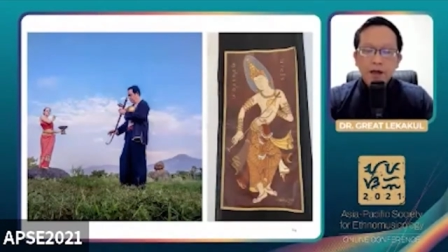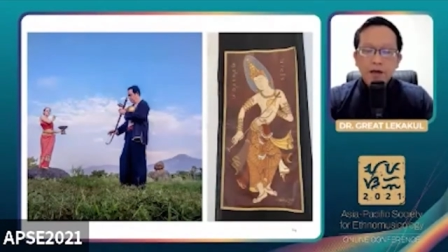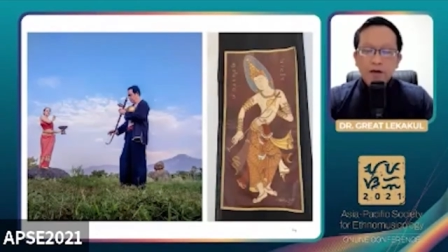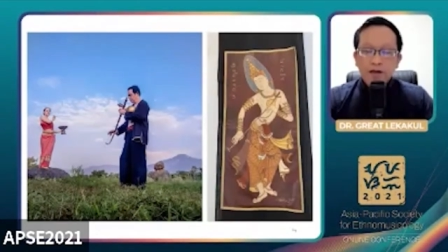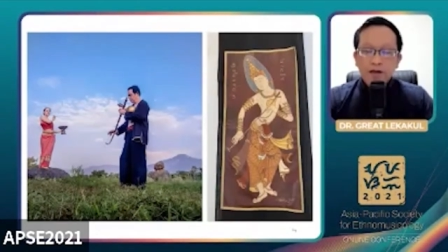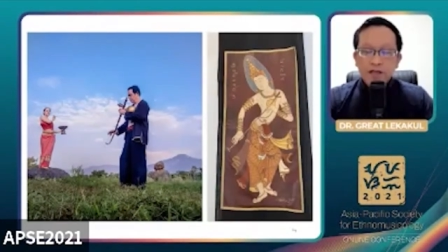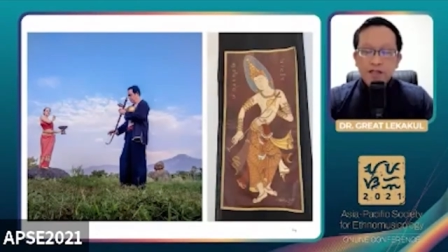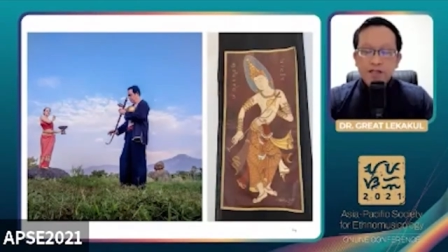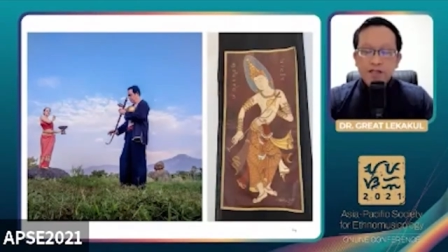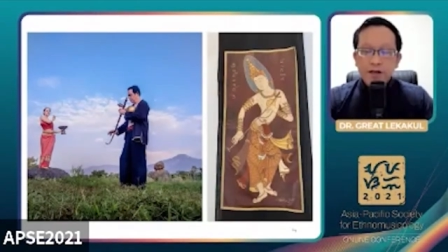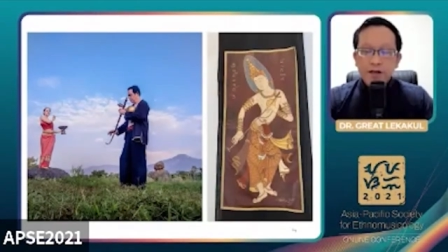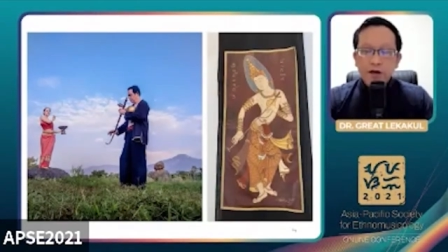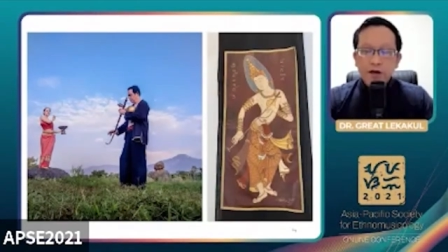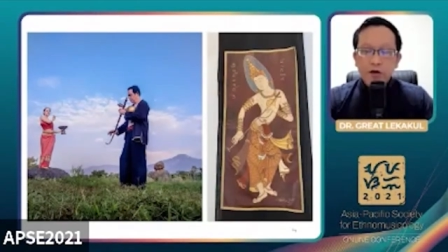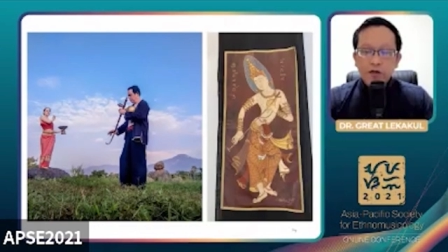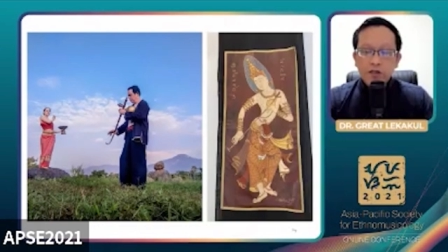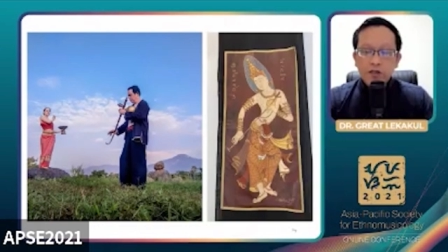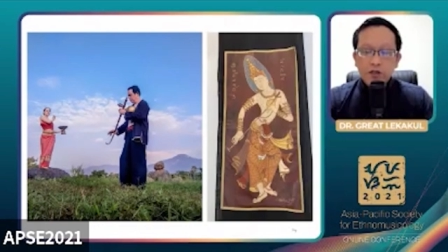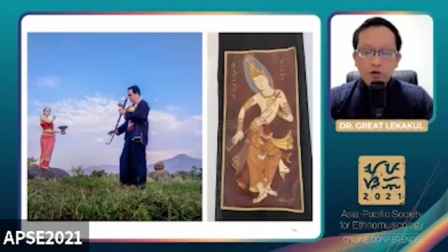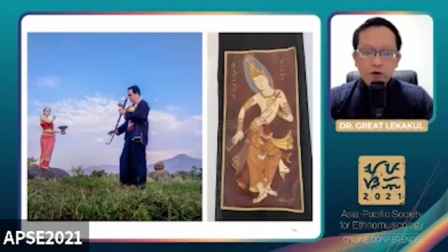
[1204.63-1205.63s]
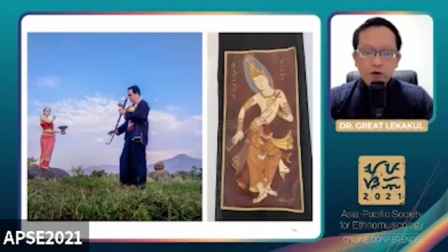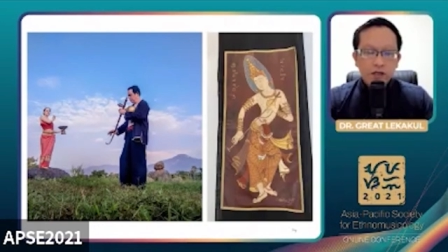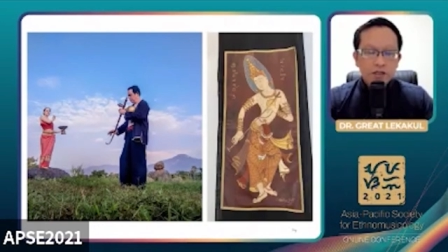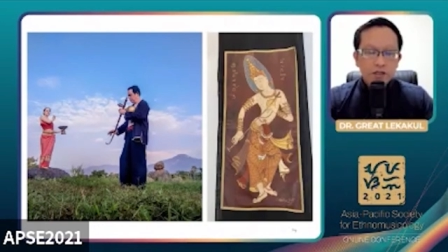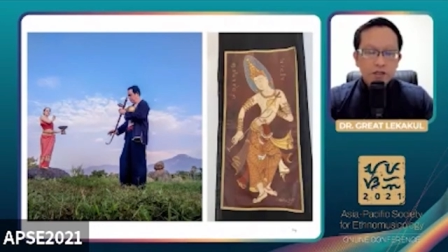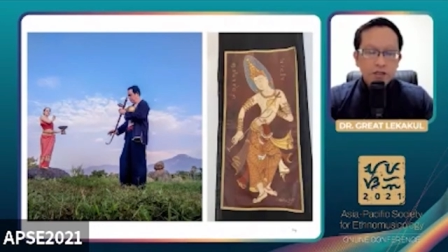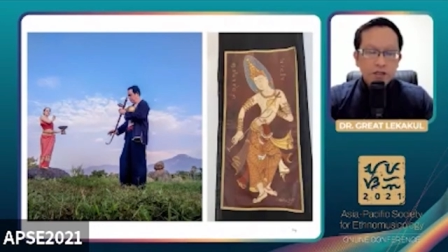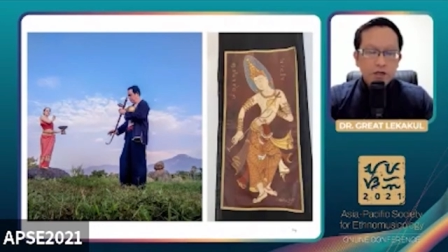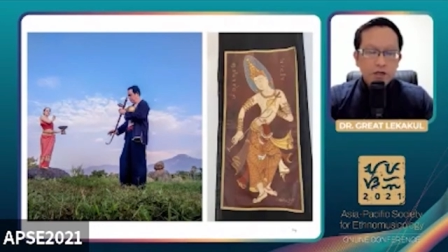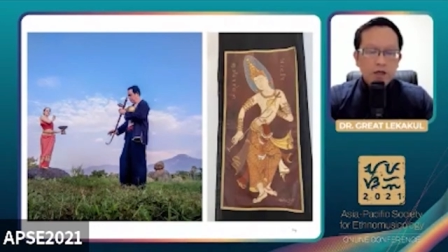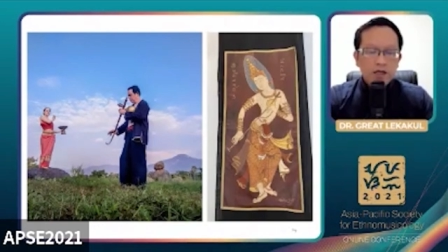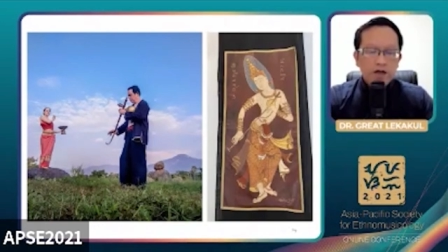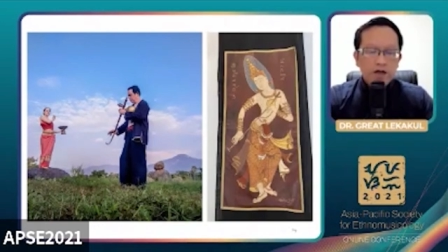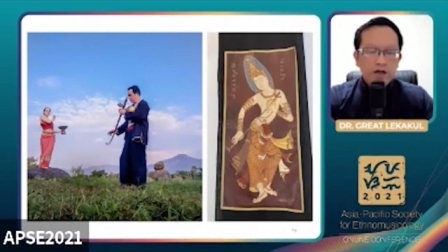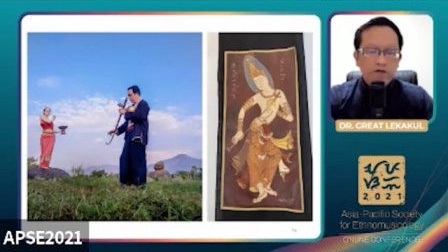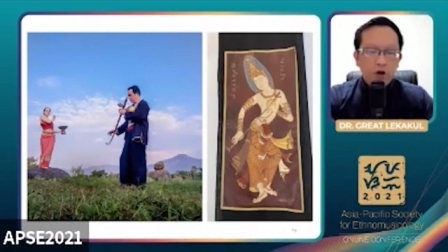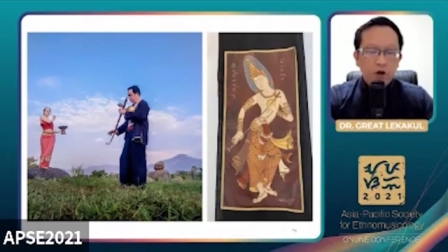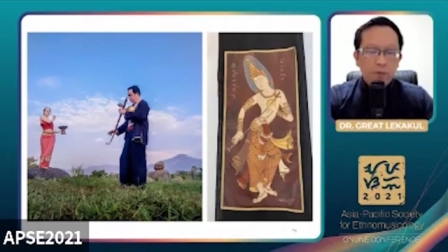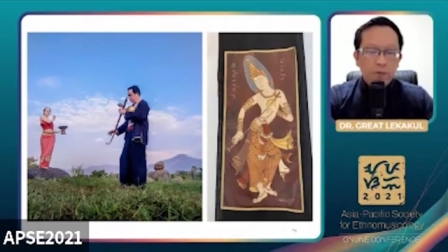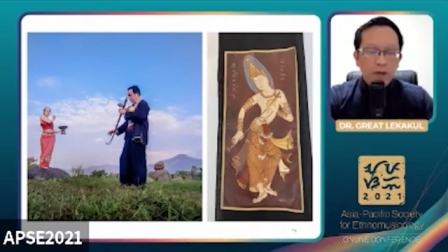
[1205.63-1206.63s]
This illustrates the
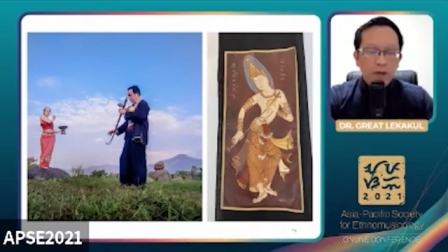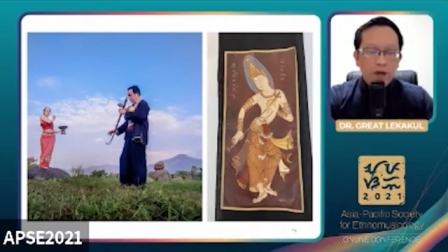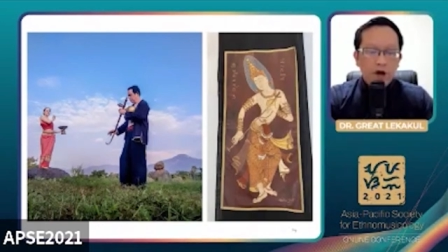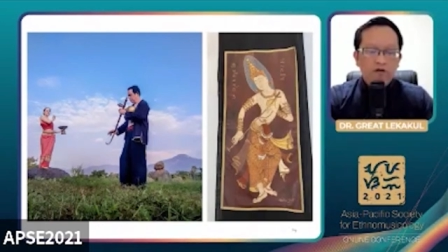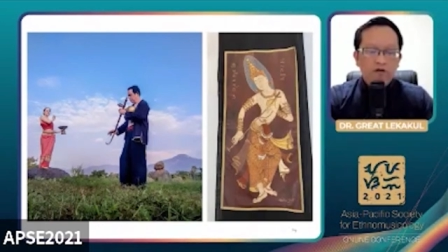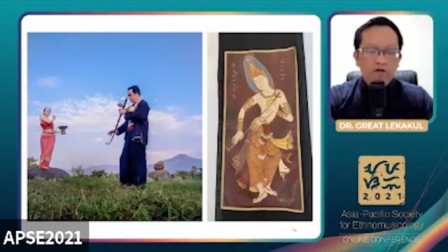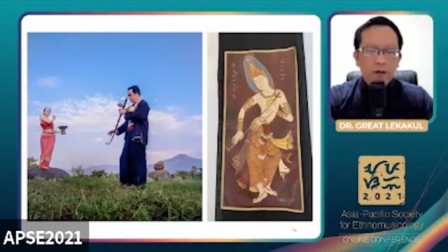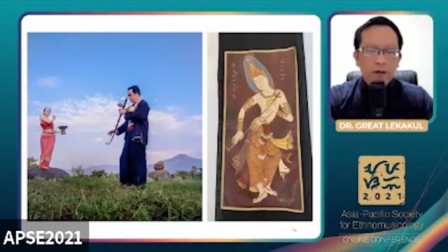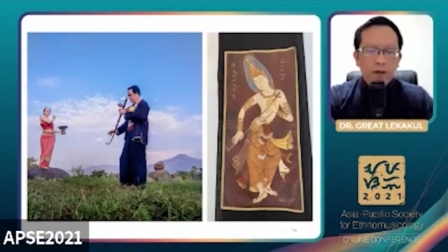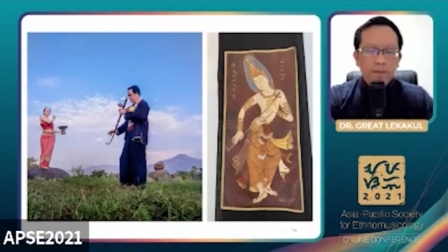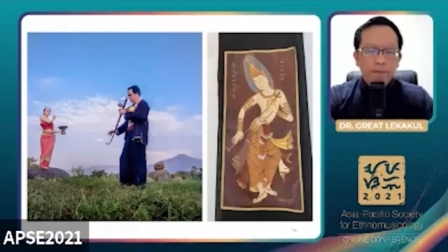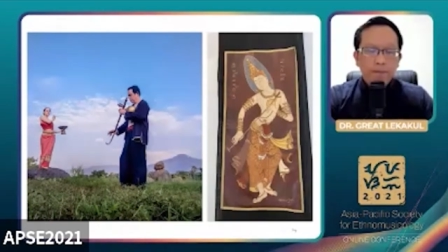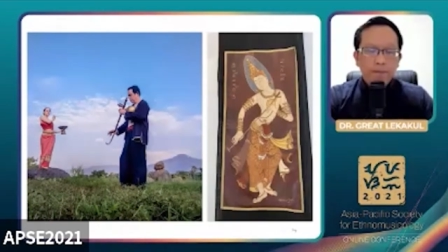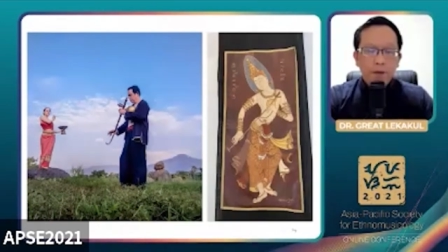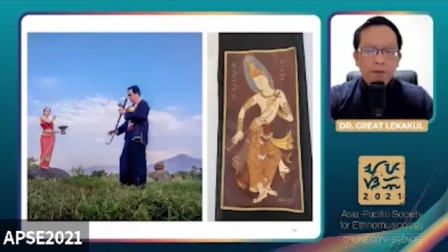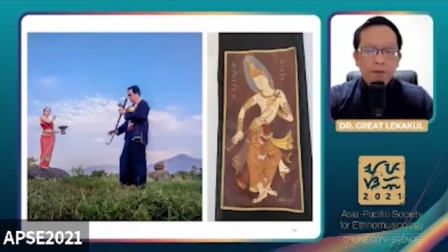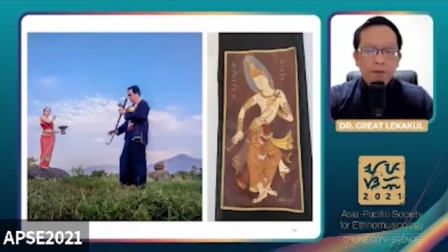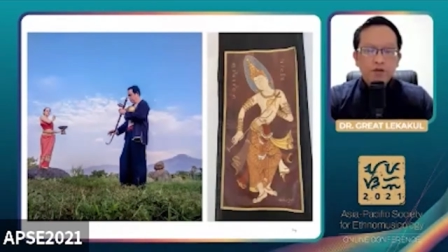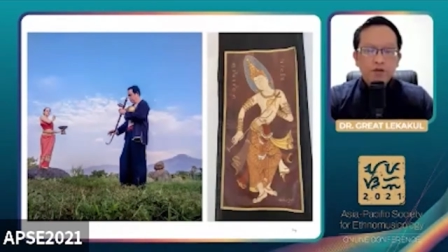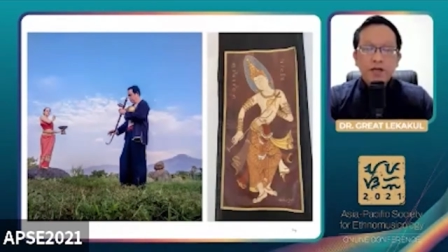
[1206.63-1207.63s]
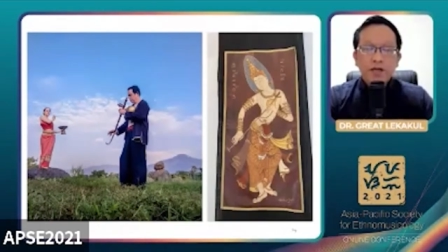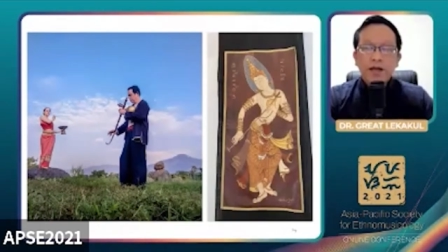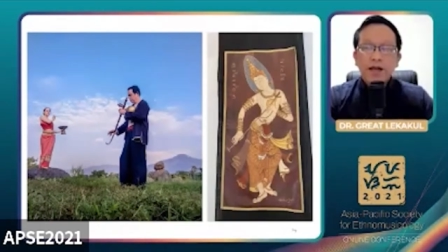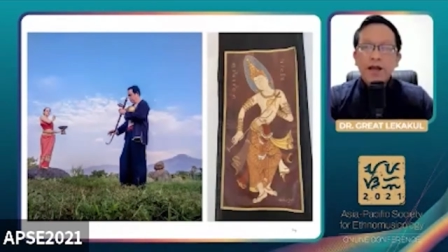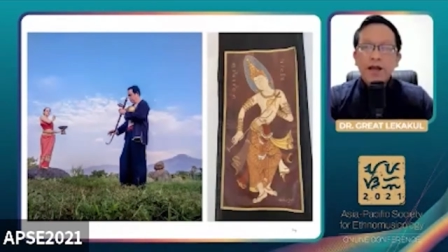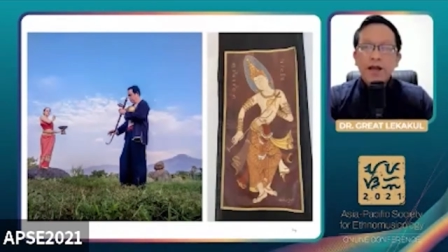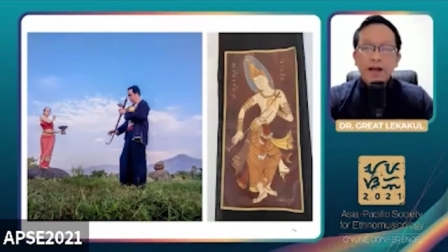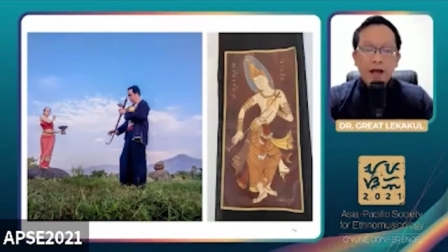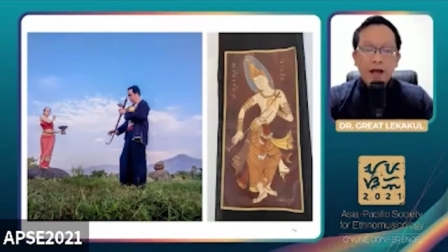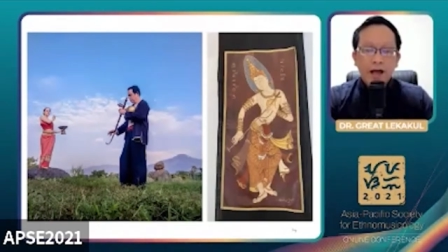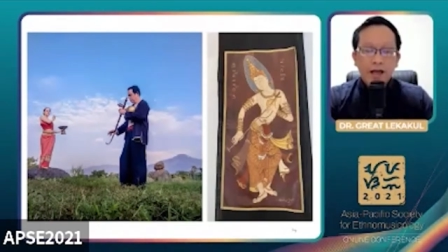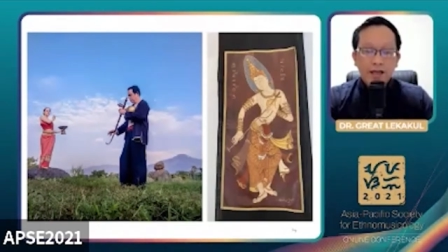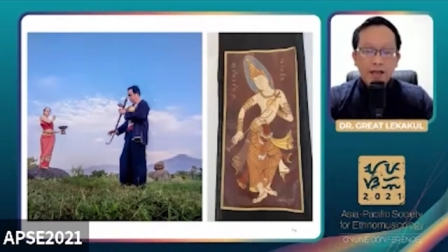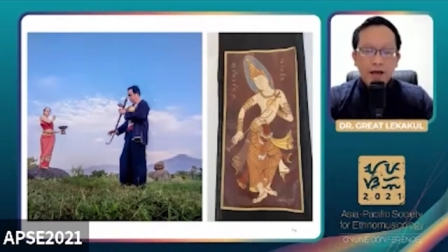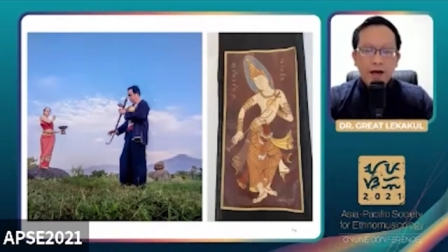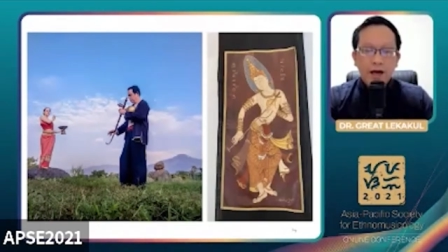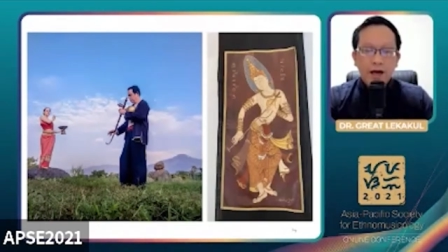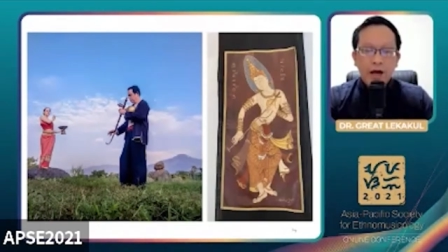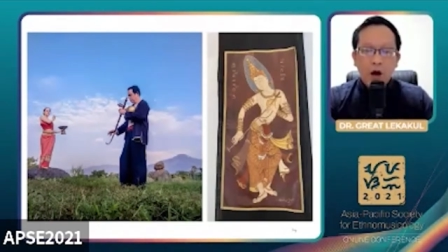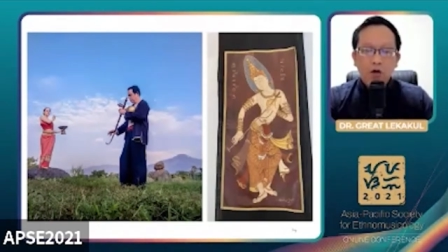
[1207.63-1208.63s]
development of Phin Pia music in
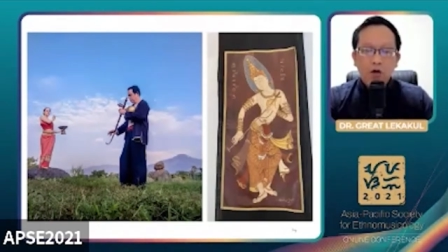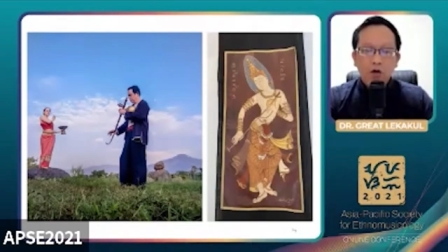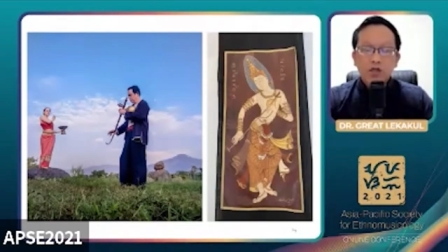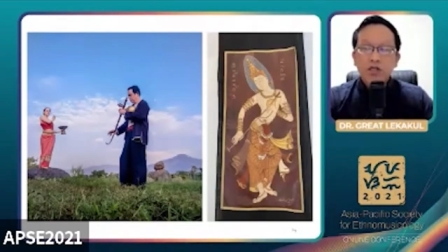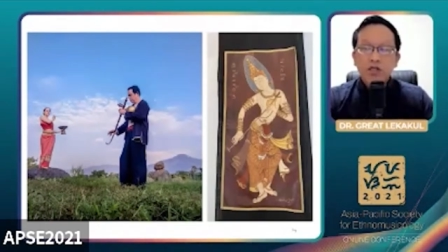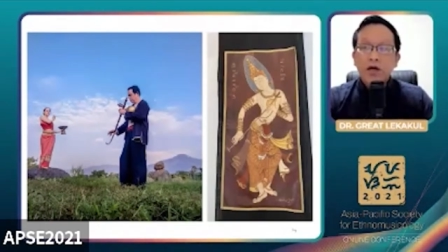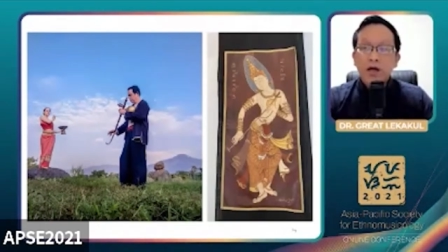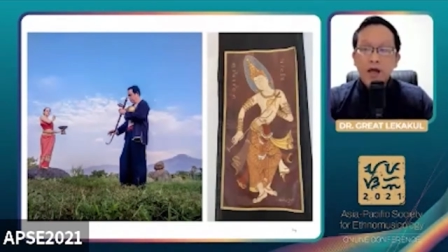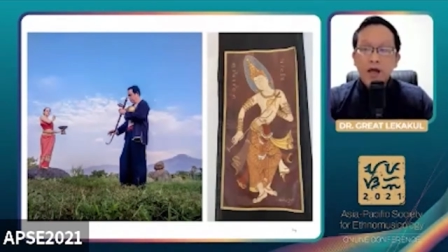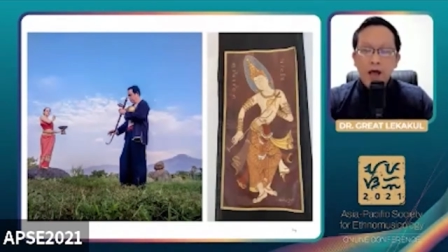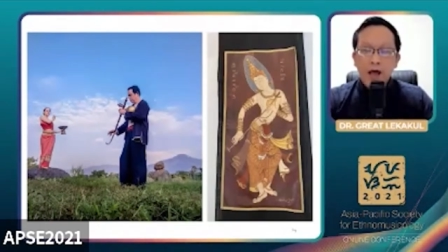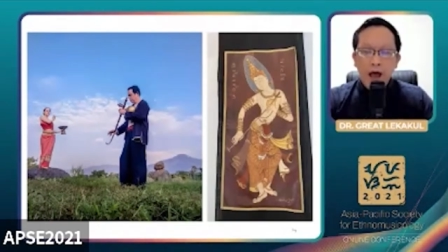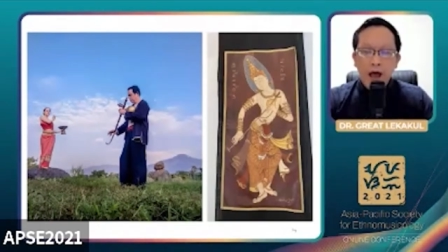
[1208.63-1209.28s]
Lanna culture